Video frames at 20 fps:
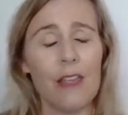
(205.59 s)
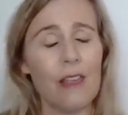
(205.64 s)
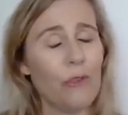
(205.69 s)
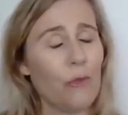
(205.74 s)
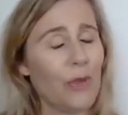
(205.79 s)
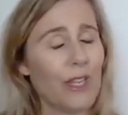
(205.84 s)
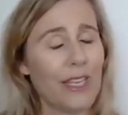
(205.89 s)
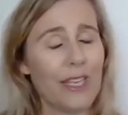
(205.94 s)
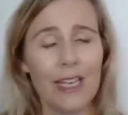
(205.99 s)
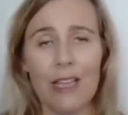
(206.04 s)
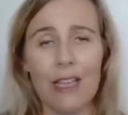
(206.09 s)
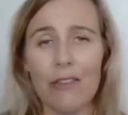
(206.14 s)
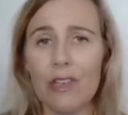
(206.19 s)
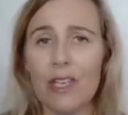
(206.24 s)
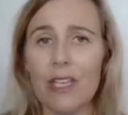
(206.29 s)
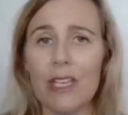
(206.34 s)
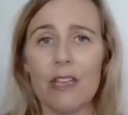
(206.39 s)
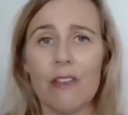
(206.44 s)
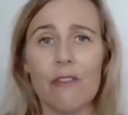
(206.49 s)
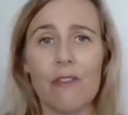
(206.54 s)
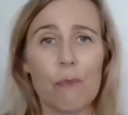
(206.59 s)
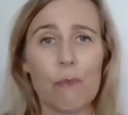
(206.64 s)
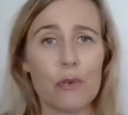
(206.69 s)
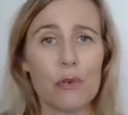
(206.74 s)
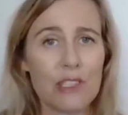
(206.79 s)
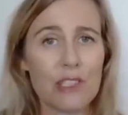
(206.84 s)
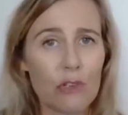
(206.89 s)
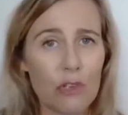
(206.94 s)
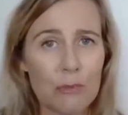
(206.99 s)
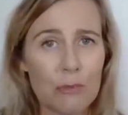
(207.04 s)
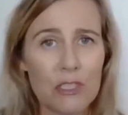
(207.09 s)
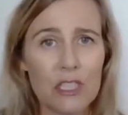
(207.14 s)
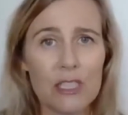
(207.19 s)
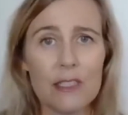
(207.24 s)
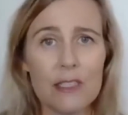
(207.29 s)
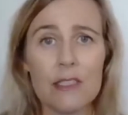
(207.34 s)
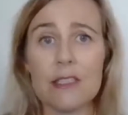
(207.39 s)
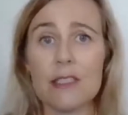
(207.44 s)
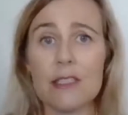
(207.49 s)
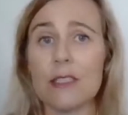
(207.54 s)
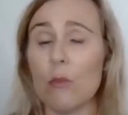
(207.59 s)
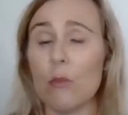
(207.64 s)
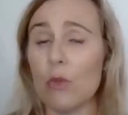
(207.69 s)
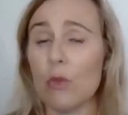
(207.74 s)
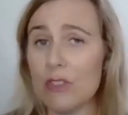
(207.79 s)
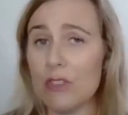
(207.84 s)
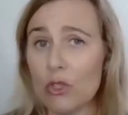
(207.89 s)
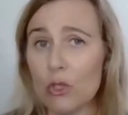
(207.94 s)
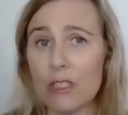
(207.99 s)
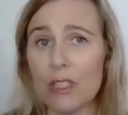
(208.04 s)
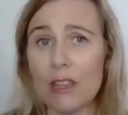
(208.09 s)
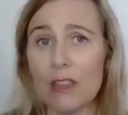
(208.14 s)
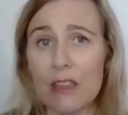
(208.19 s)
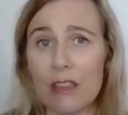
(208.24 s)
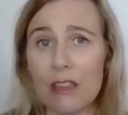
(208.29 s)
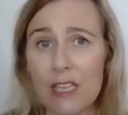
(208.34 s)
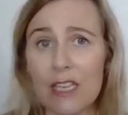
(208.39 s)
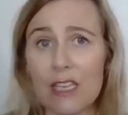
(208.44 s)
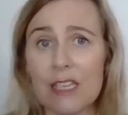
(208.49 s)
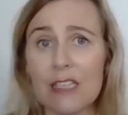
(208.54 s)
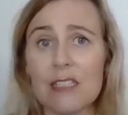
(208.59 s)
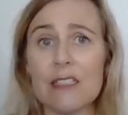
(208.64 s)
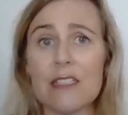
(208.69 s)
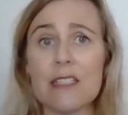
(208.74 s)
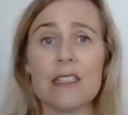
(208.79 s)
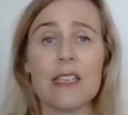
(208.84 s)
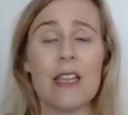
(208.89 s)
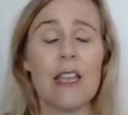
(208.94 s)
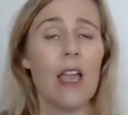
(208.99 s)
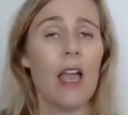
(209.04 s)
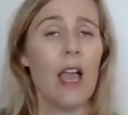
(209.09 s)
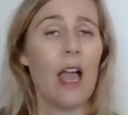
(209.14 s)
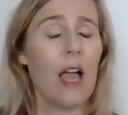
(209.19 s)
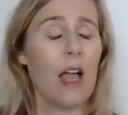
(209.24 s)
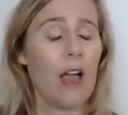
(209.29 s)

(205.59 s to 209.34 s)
We can even give prescriptions with certain things